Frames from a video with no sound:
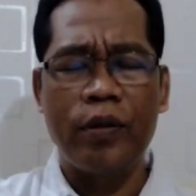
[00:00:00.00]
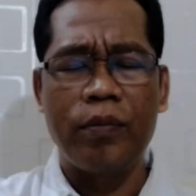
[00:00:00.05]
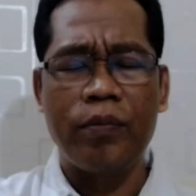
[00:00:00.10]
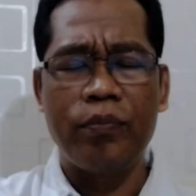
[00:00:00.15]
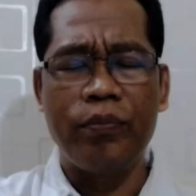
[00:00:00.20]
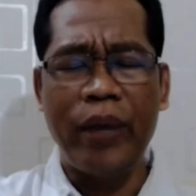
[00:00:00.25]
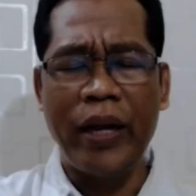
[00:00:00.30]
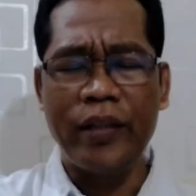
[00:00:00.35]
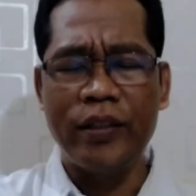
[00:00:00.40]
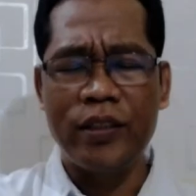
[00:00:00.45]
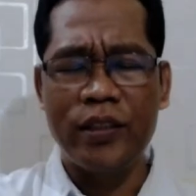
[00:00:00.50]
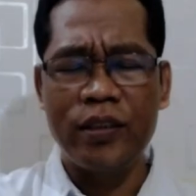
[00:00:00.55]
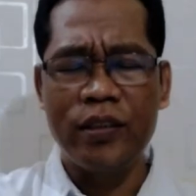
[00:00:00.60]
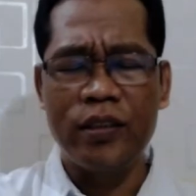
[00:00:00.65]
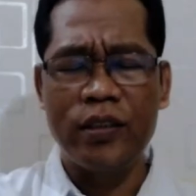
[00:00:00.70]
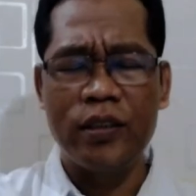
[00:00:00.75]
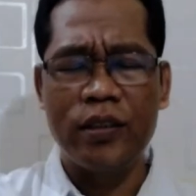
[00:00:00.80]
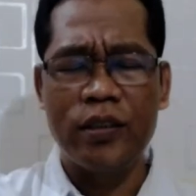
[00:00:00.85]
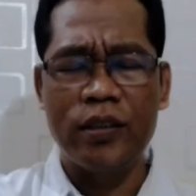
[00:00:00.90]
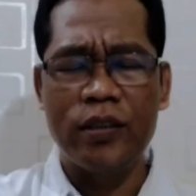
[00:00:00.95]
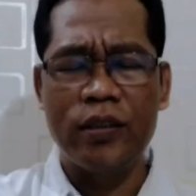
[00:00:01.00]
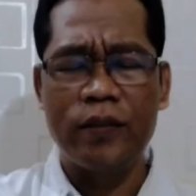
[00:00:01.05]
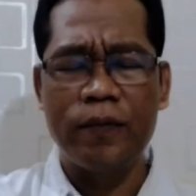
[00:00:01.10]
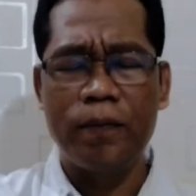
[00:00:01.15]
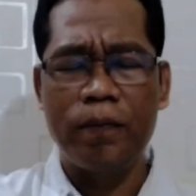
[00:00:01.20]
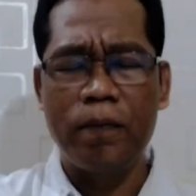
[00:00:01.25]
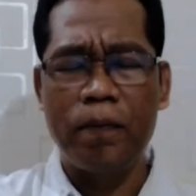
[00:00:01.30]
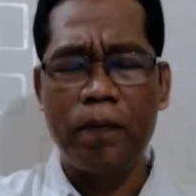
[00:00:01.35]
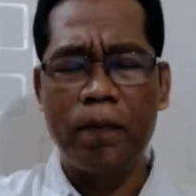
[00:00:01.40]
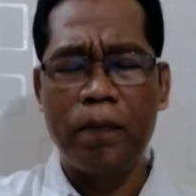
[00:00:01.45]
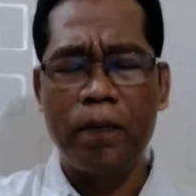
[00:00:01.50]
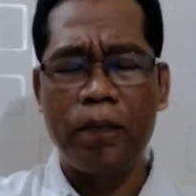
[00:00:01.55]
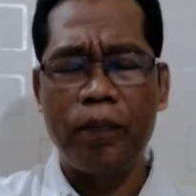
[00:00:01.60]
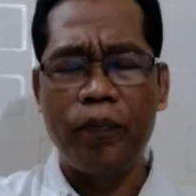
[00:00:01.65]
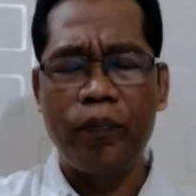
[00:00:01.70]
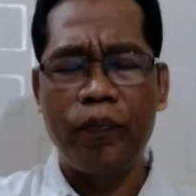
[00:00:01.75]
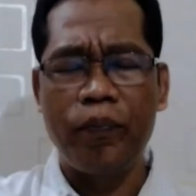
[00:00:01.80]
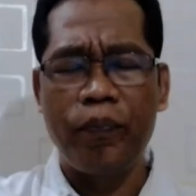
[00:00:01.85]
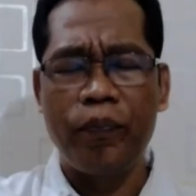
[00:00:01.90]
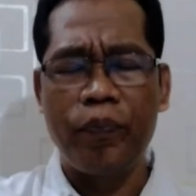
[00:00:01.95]
vengeance,
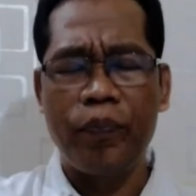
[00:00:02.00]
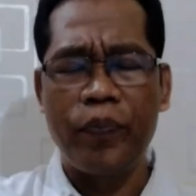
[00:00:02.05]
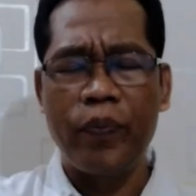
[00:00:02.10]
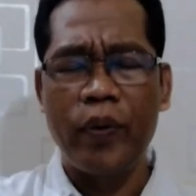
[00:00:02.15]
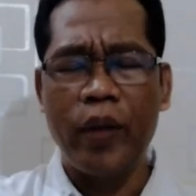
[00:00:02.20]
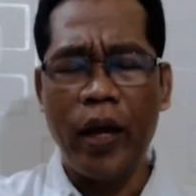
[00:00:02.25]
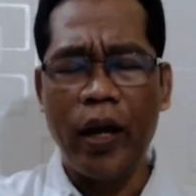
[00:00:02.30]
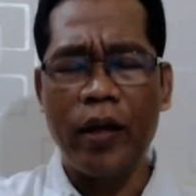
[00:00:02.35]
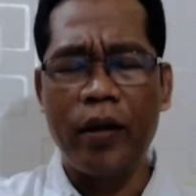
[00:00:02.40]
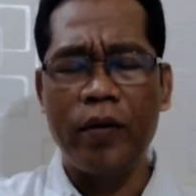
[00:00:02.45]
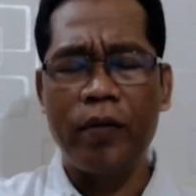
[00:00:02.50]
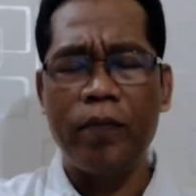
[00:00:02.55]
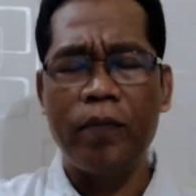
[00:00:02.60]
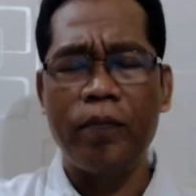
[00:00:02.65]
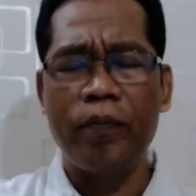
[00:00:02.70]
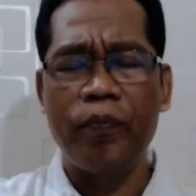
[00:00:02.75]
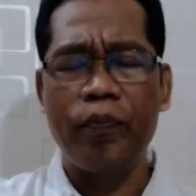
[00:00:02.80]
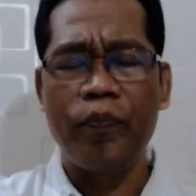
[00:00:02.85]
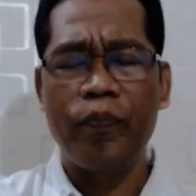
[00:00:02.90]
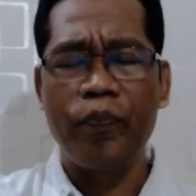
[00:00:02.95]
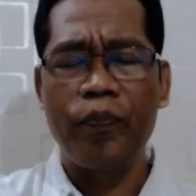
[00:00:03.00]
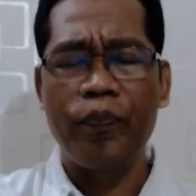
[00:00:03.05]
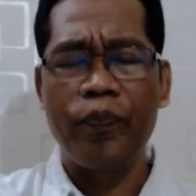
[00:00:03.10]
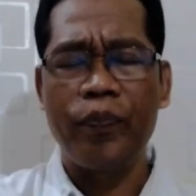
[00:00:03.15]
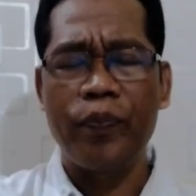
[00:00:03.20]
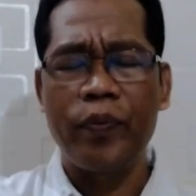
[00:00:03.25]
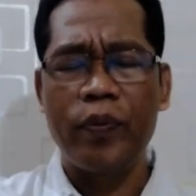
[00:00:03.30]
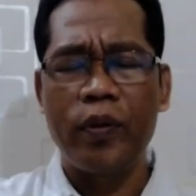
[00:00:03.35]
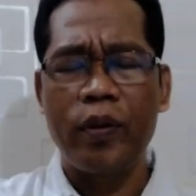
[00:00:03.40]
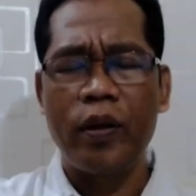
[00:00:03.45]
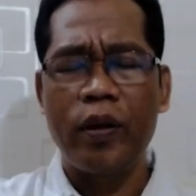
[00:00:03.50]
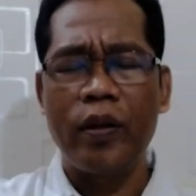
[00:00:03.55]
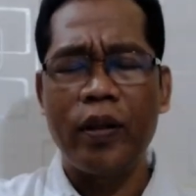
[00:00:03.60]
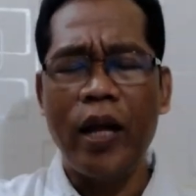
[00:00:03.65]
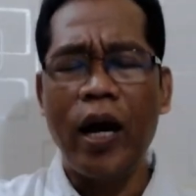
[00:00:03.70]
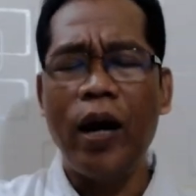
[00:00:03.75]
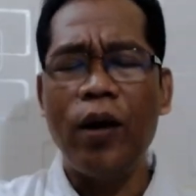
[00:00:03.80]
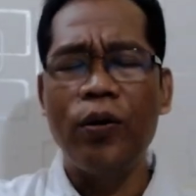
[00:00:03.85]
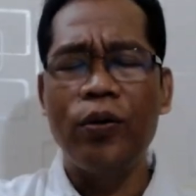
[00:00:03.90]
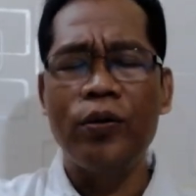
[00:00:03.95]
and
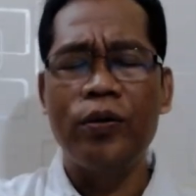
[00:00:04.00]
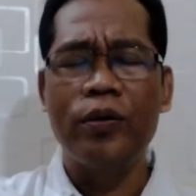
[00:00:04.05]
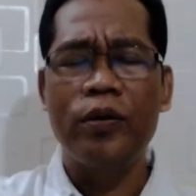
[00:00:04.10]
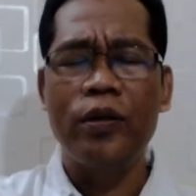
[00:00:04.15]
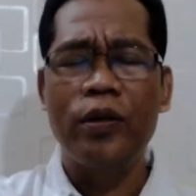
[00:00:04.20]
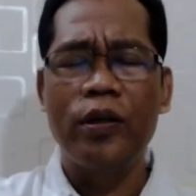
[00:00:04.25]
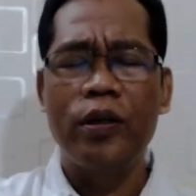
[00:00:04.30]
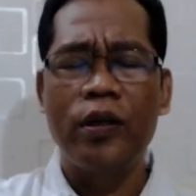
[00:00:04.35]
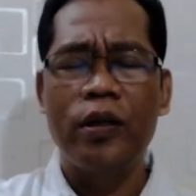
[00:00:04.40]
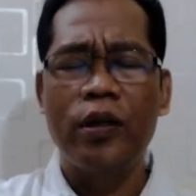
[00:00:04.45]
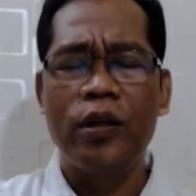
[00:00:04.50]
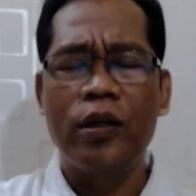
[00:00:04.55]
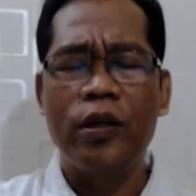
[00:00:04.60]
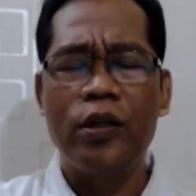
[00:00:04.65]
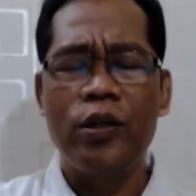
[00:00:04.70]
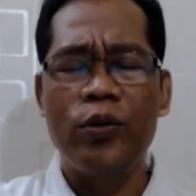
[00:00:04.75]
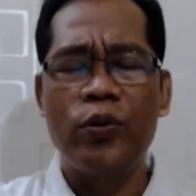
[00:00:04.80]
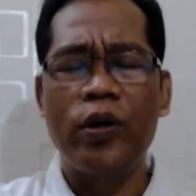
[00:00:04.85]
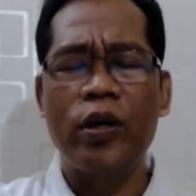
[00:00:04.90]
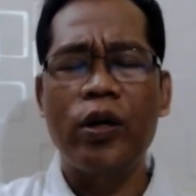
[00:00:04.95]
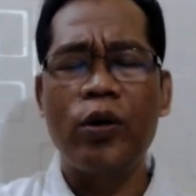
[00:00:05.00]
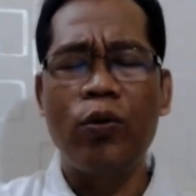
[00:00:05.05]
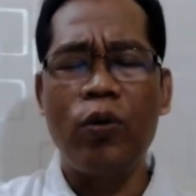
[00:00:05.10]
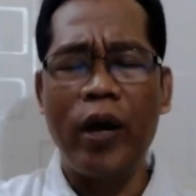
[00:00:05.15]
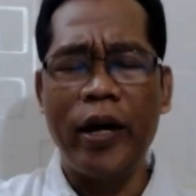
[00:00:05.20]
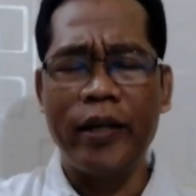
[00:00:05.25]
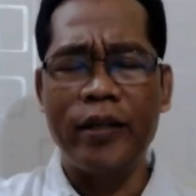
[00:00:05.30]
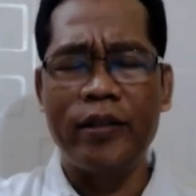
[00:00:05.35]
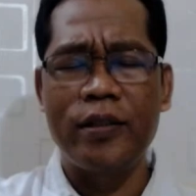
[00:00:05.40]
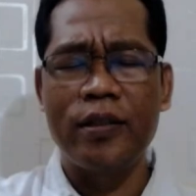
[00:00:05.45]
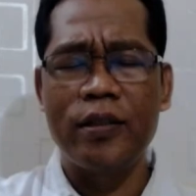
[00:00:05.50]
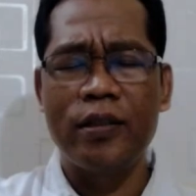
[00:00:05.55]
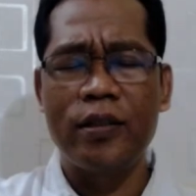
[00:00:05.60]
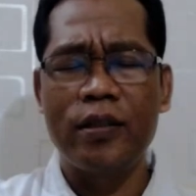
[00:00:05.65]
now you are quiet.